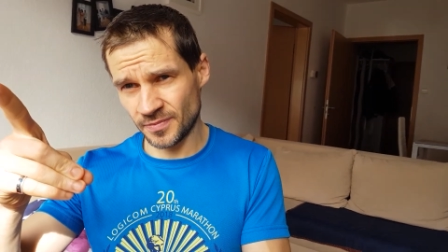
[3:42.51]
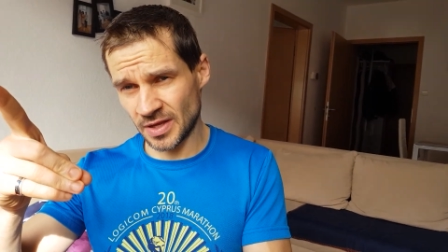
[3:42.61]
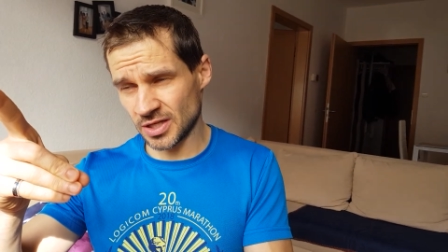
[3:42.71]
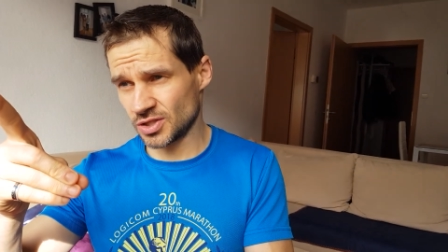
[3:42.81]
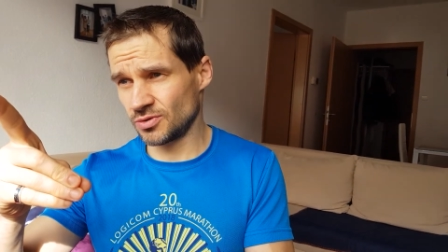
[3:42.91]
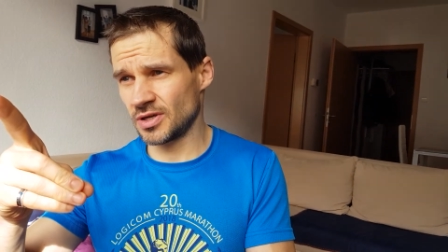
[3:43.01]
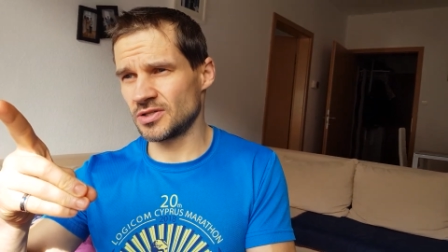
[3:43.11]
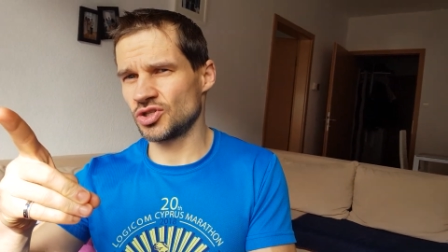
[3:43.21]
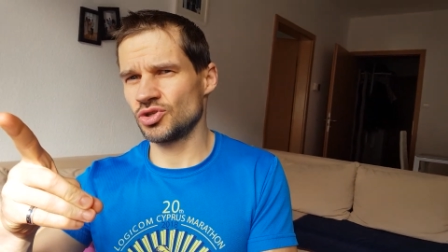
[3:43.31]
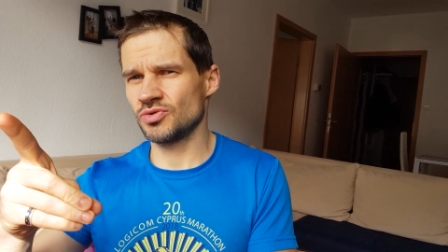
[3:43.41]
as soon as
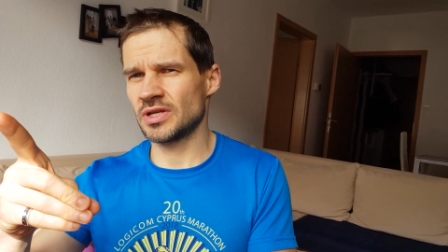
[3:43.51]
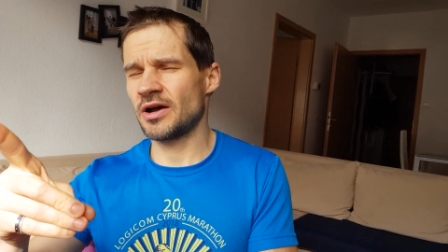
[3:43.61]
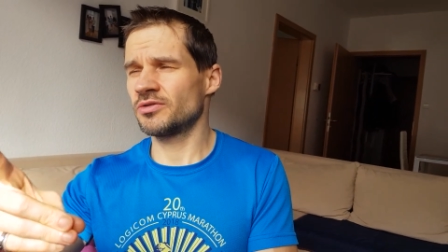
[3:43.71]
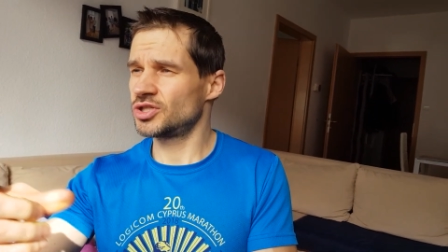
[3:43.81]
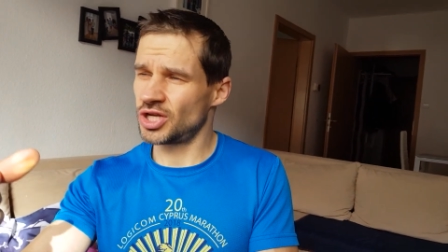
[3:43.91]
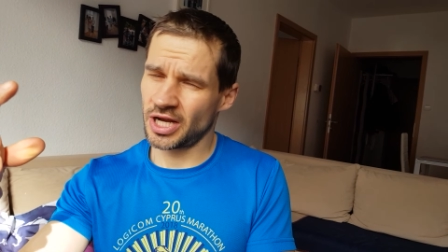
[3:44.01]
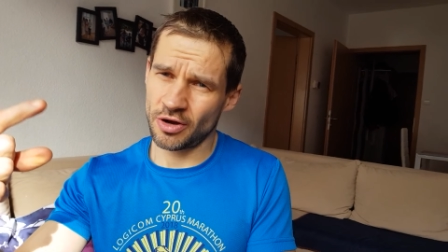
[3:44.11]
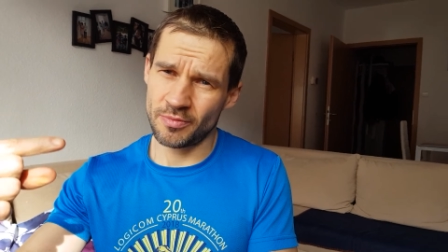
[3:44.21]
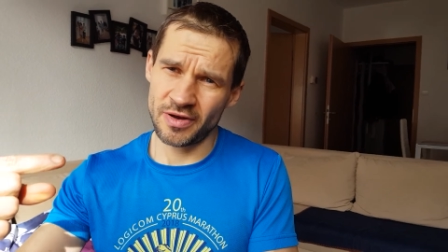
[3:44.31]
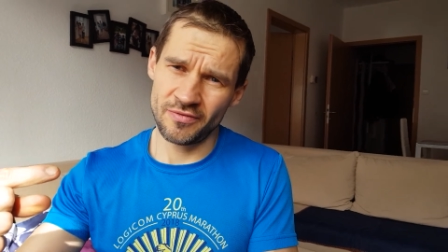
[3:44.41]
the shoe's out check
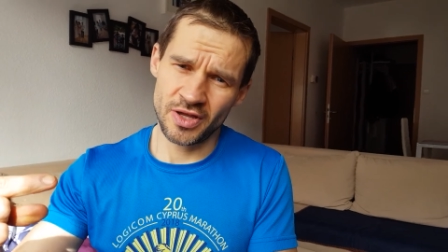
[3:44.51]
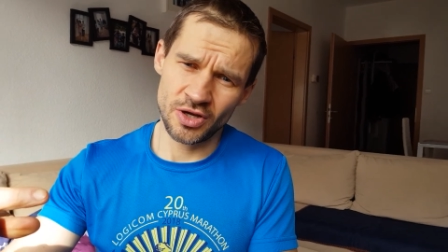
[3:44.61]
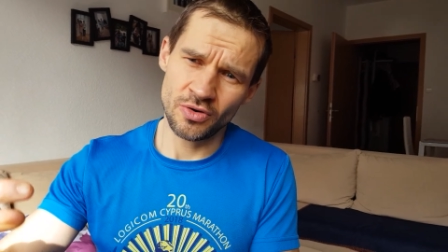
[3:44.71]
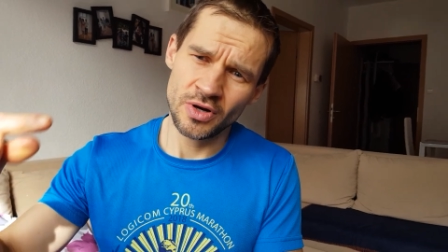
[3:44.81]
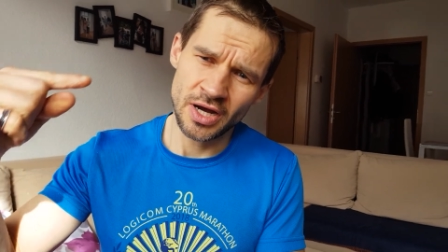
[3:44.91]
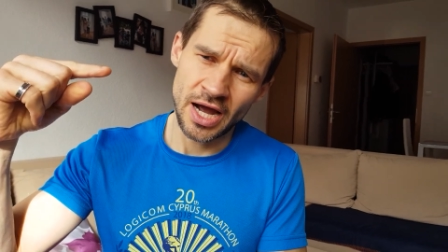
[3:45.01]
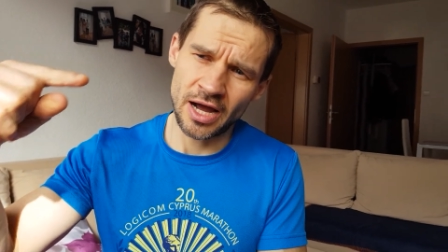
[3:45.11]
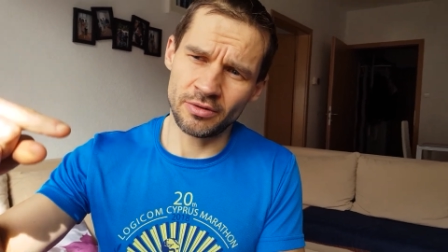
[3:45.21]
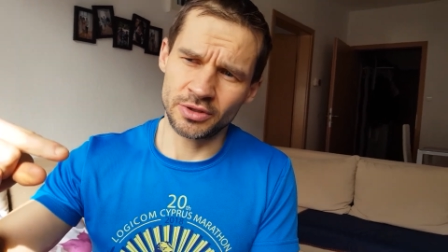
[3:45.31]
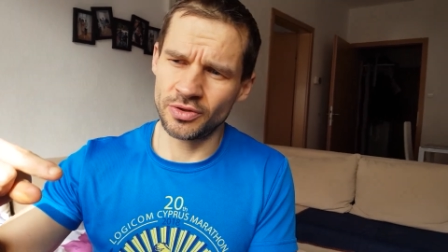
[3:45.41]
out my video
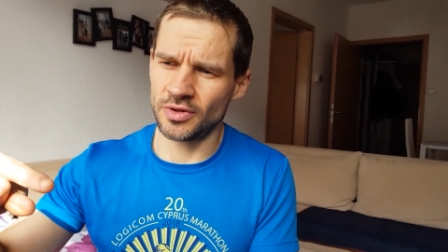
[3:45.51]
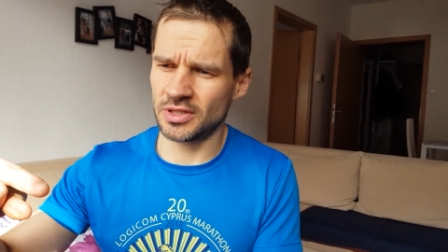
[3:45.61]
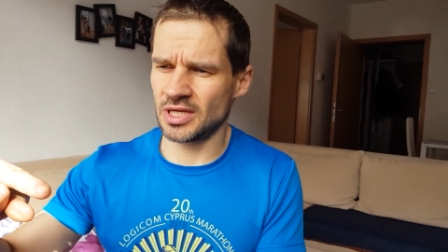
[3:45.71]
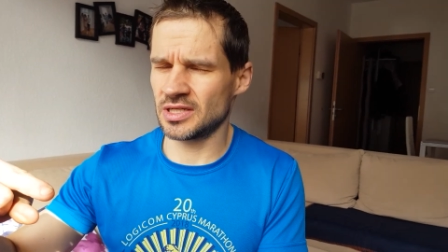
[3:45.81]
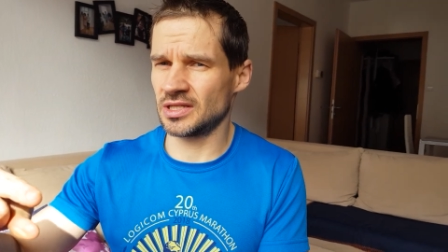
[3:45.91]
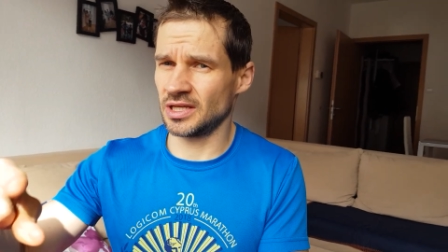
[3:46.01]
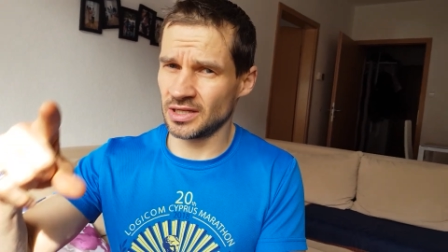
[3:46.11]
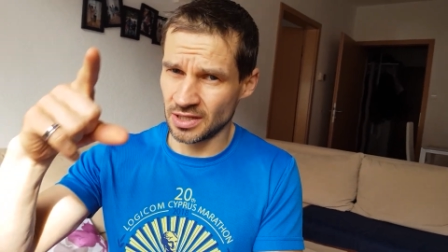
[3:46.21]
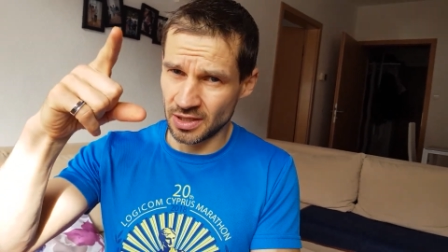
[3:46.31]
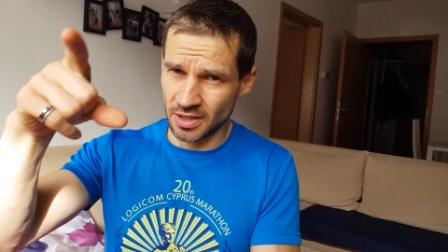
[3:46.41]
I'll do the testing
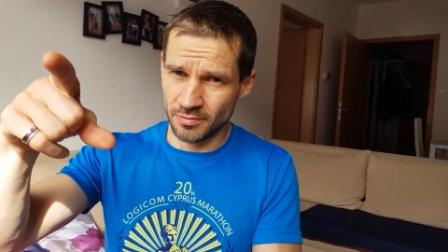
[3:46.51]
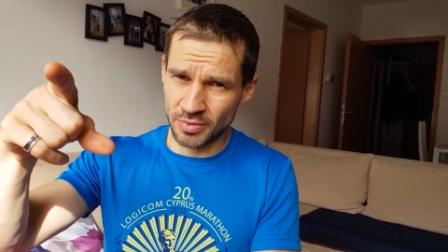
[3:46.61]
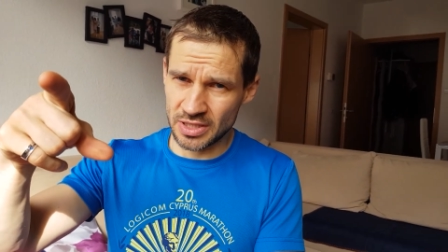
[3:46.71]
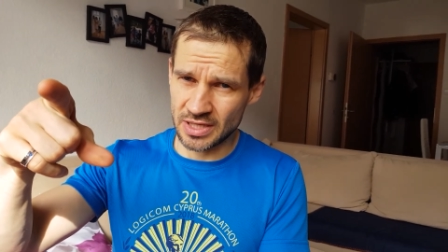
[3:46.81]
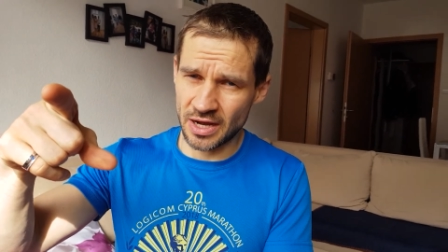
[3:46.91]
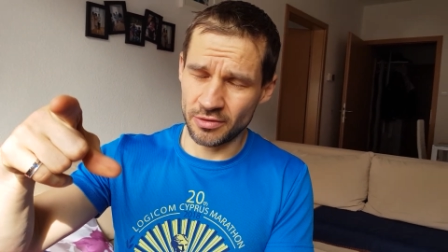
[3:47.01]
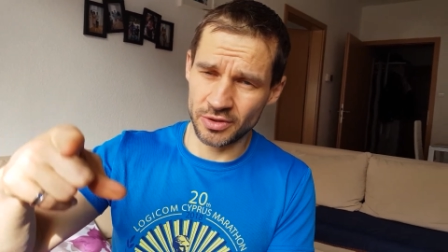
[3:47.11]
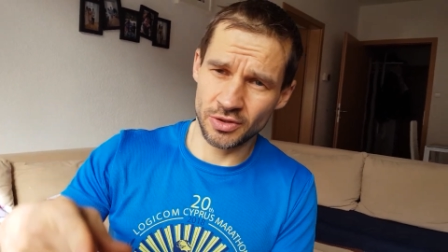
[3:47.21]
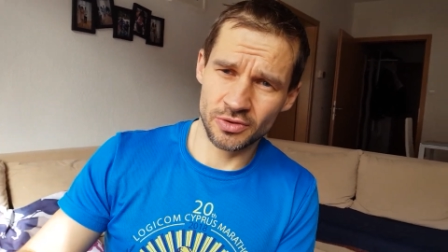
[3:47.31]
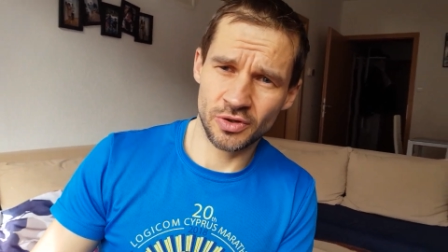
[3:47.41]
peace out
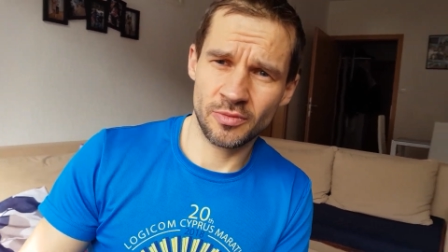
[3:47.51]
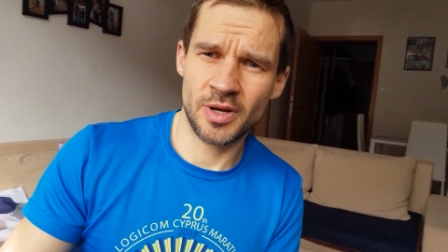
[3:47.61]
your Don